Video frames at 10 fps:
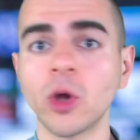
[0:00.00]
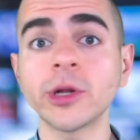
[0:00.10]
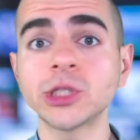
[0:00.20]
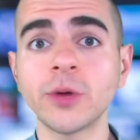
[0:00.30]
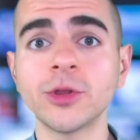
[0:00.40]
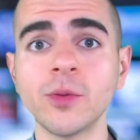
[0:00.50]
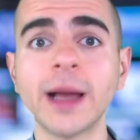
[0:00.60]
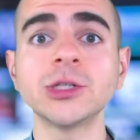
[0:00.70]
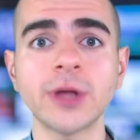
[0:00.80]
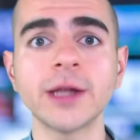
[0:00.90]
I want to share with you
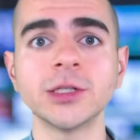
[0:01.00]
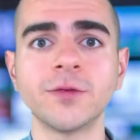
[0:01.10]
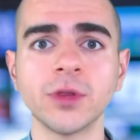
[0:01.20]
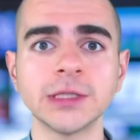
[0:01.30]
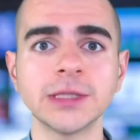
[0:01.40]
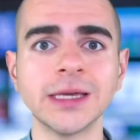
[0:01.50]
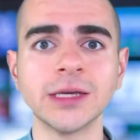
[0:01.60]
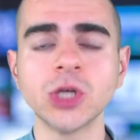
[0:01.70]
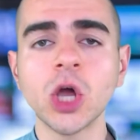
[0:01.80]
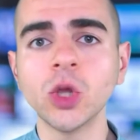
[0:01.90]
my strategy for these
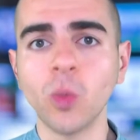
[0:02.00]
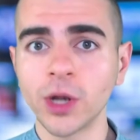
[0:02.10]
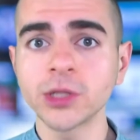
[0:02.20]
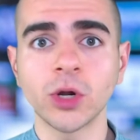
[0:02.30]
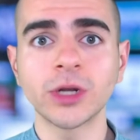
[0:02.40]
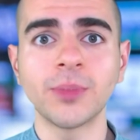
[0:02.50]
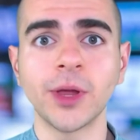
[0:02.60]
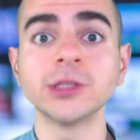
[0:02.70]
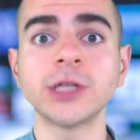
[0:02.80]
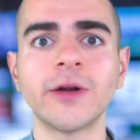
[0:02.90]
leagues. You want to target
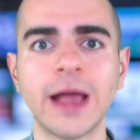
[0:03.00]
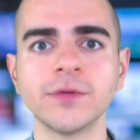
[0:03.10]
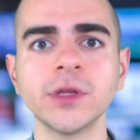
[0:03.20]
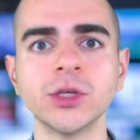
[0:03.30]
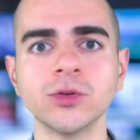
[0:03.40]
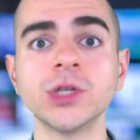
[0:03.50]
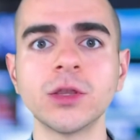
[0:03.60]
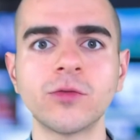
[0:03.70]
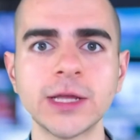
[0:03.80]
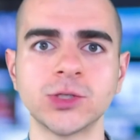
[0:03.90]
players that are heavily used
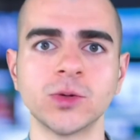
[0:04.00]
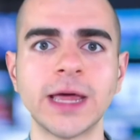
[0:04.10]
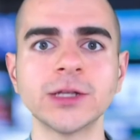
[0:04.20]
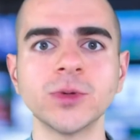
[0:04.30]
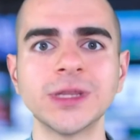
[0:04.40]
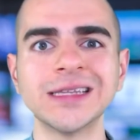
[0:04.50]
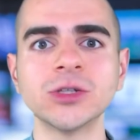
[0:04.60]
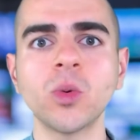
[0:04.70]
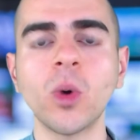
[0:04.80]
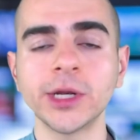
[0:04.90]
in the red zone, that is within
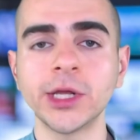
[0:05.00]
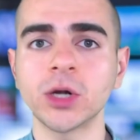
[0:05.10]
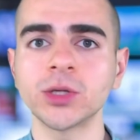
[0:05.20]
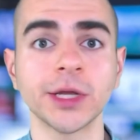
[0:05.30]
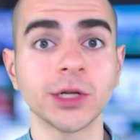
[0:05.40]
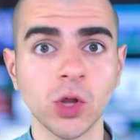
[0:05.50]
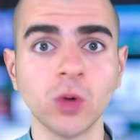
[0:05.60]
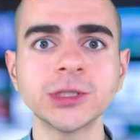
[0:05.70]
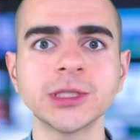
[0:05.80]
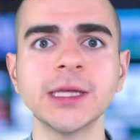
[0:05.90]
the 20-yard line,
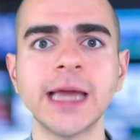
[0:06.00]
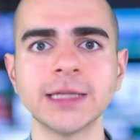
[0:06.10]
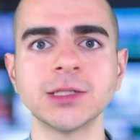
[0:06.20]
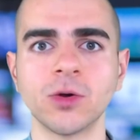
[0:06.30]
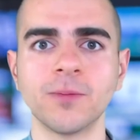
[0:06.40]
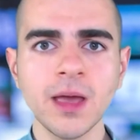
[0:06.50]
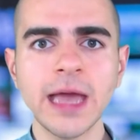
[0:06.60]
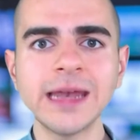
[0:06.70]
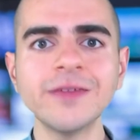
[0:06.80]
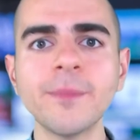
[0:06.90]
close to the end zone.
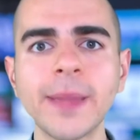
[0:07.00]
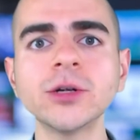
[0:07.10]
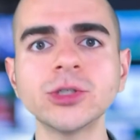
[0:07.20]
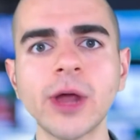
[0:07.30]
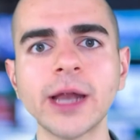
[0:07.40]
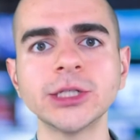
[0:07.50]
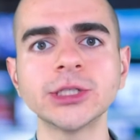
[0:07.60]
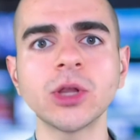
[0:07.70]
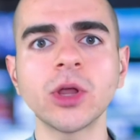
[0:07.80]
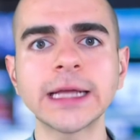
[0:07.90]
An even better strategy
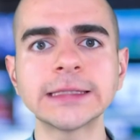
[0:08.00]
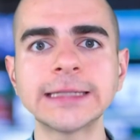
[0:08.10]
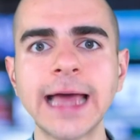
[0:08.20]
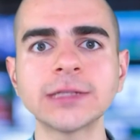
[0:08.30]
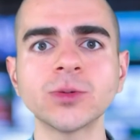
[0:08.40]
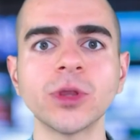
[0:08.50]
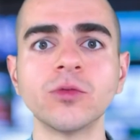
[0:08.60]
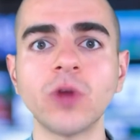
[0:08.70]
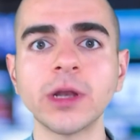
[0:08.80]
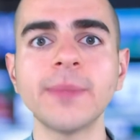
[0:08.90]
is to look at stats where
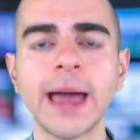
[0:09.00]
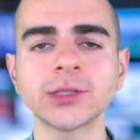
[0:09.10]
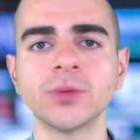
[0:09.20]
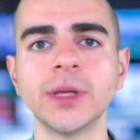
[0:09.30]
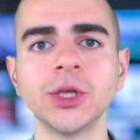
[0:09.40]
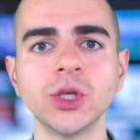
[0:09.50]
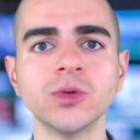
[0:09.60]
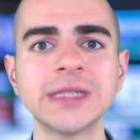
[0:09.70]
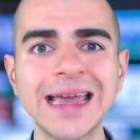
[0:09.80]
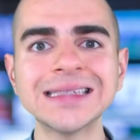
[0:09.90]
the running backs are being
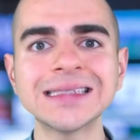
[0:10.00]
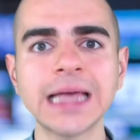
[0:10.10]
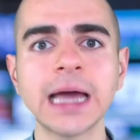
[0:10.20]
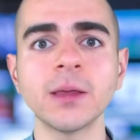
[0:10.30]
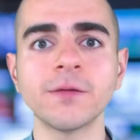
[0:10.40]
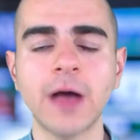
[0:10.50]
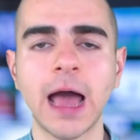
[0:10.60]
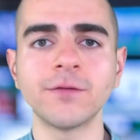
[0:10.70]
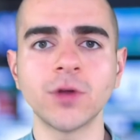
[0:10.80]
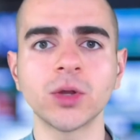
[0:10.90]
used inside the
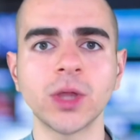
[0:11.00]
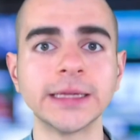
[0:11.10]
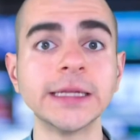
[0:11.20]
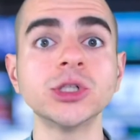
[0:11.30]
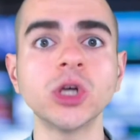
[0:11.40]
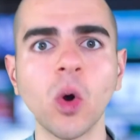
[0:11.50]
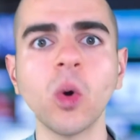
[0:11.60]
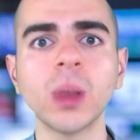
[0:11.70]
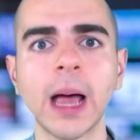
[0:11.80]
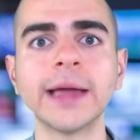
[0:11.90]
5-yard line, these
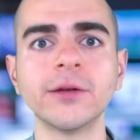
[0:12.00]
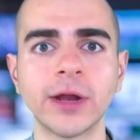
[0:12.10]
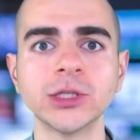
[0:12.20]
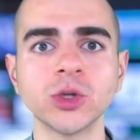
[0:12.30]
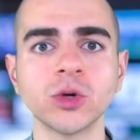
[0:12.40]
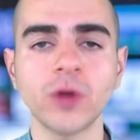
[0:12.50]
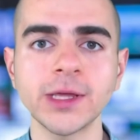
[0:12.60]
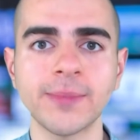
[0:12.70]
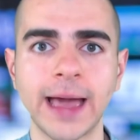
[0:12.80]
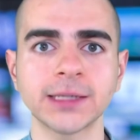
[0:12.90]
goal line red
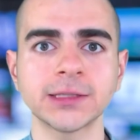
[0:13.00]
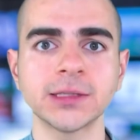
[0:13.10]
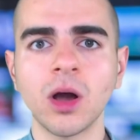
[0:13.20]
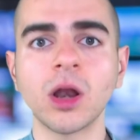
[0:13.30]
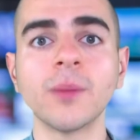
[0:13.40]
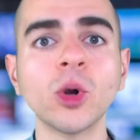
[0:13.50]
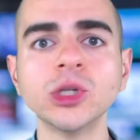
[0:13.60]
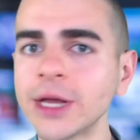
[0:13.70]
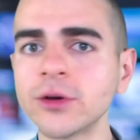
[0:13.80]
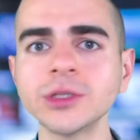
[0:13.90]
running backs. On a more
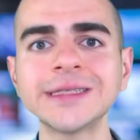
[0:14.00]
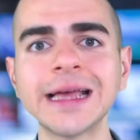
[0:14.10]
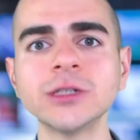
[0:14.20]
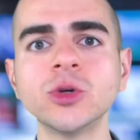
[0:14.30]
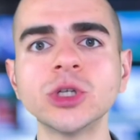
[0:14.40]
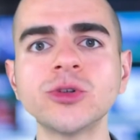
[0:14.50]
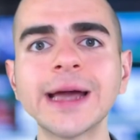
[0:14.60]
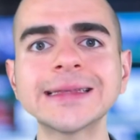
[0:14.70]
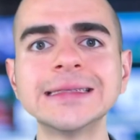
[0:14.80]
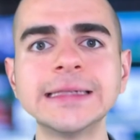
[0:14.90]
general stance, you can
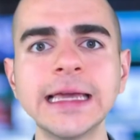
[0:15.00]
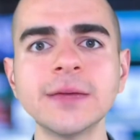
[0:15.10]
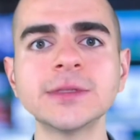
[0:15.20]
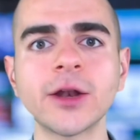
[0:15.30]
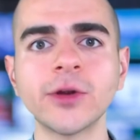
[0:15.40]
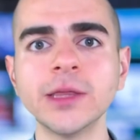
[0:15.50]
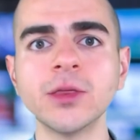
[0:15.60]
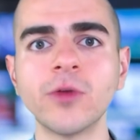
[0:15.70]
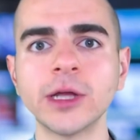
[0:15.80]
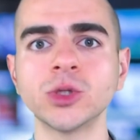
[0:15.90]
track the teams that are in
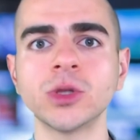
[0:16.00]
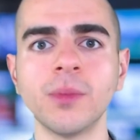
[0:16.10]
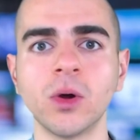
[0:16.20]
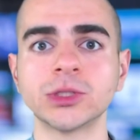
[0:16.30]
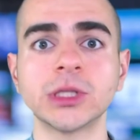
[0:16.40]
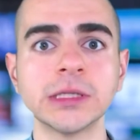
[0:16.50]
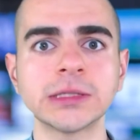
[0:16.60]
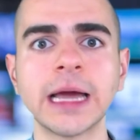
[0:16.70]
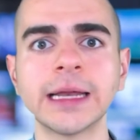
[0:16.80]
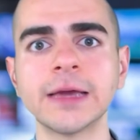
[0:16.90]
the red zone the most. This
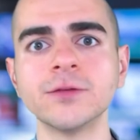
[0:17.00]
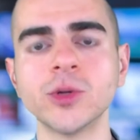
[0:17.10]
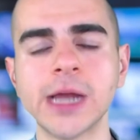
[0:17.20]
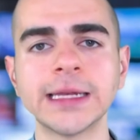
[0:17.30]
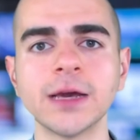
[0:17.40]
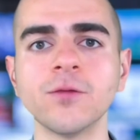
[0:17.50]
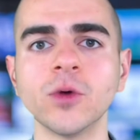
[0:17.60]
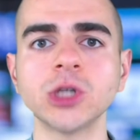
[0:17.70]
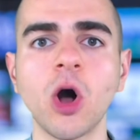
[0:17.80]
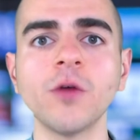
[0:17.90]
kind of gives you an idea of
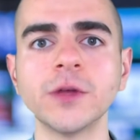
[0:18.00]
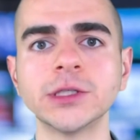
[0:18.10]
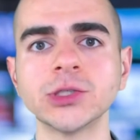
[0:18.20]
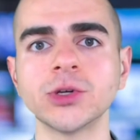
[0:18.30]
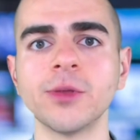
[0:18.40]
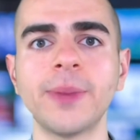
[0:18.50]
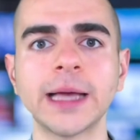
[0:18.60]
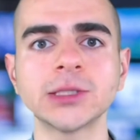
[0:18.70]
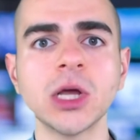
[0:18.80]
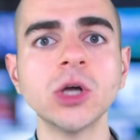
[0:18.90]
which offenses are the
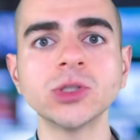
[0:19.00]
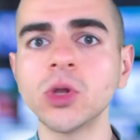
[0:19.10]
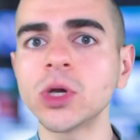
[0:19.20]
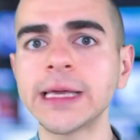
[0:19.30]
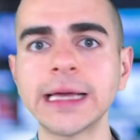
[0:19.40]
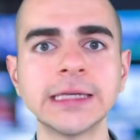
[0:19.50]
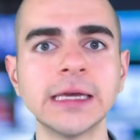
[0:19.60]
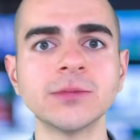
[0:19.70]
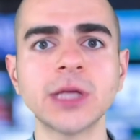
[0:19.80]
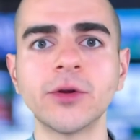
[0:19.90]
best. So looking at
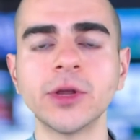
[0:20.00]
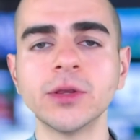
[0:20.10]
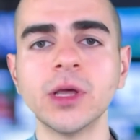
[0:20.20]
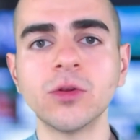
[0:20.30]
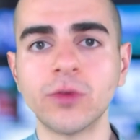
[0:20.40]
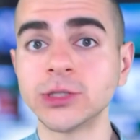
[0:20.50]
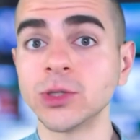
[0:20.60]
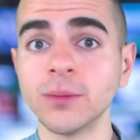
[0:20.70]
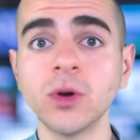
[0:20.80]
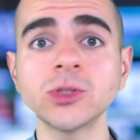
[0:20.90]
teams that are in the red
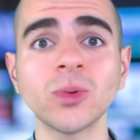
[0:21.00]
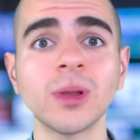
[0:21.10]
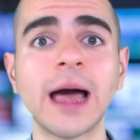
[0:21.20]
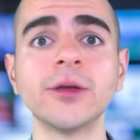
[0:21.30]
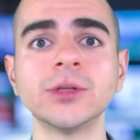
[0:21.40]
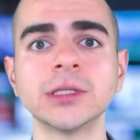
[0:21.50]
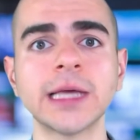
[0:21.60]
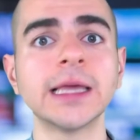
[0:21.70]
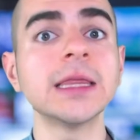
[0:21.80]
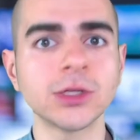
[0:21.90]
zone the most will allow you to
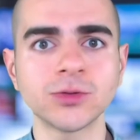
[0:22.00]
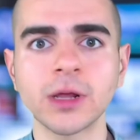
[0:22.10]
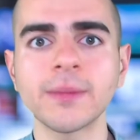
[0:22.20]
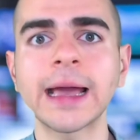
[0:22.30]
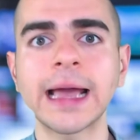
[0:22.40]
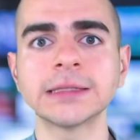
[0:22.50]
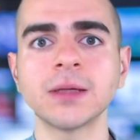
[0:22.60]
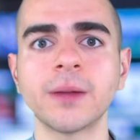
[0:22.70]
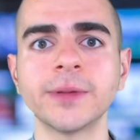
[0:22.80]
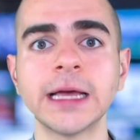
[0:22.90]
say this running back has a
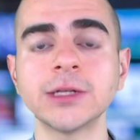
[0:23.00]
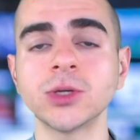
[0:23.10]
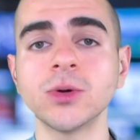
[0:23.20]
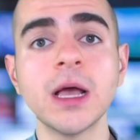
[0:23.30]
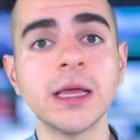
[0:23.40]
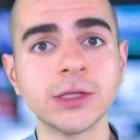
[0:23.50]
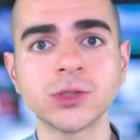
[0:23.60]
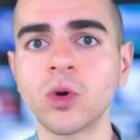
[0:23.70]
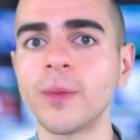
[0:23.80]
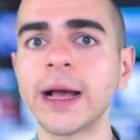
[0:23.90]
lot of potential, this
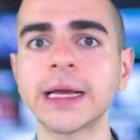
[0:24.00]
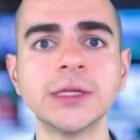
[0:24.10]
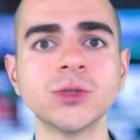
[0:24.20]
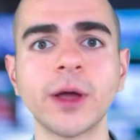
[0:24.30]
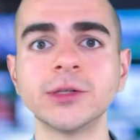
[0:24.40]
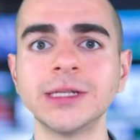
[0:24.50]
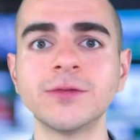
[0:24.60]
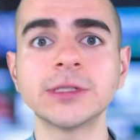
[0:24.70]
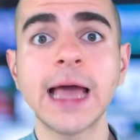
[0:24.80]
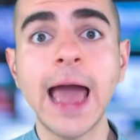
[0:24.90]
quarterback and these wide
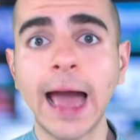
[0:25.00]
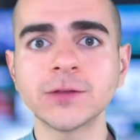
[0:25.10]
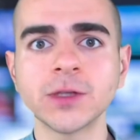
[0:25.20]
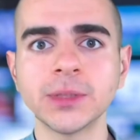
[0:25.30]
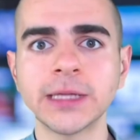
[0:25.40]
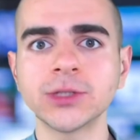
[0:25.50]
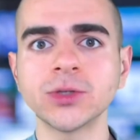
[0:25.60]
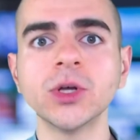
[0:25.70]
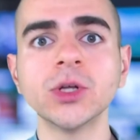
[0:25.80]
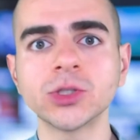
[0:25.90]
receivers have some
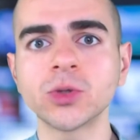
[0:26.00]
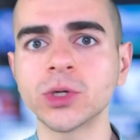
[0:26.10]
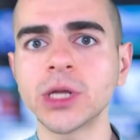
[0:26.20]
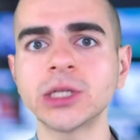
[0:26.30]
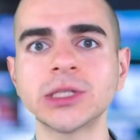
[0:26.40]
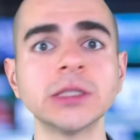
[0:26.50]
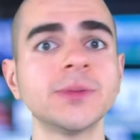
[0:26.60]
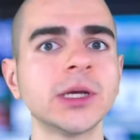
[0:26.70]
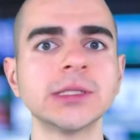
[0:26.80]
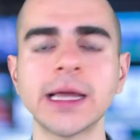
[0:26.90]
potential to score touchdowns
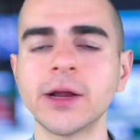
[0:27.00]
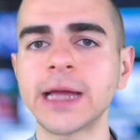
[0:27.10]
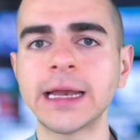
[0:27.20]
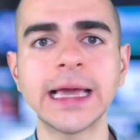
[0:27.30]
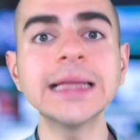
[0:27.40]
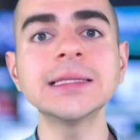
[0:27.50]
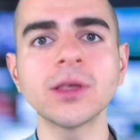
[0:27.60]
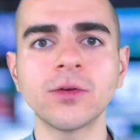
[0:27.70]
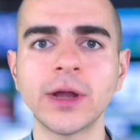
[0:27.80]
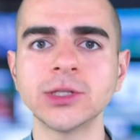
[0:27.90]
because they are getting
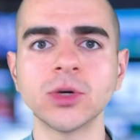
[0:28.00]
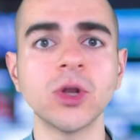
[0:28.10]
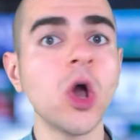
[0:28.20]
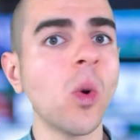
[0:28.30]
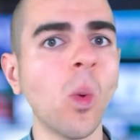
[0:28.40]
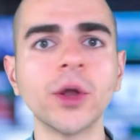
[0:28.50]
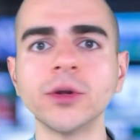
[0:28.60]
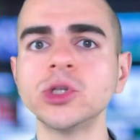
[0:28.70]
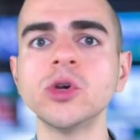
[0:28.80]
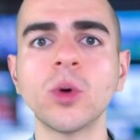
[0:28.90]
into the red zone 1
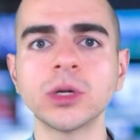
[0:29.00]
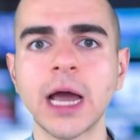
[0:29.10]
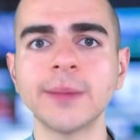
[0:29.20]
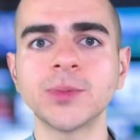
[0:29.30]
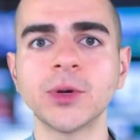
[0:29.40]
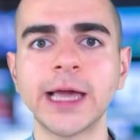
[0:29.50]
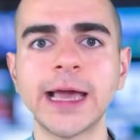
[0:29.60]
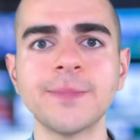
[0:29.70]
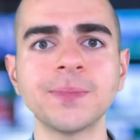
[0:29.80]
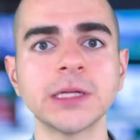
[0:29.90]
or 2 more times per
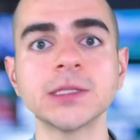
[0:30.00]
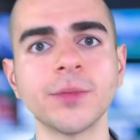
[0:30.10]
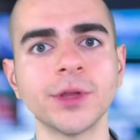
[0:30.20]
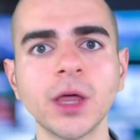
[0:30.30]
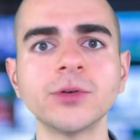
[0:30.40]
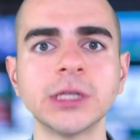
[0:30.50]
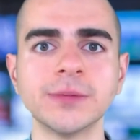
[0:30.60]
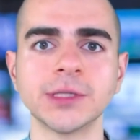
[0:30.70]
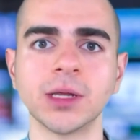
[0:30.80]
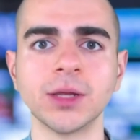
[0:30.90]
game than some of the other
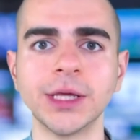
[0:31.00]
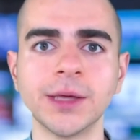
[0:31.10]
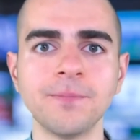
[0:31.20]
teams in the league.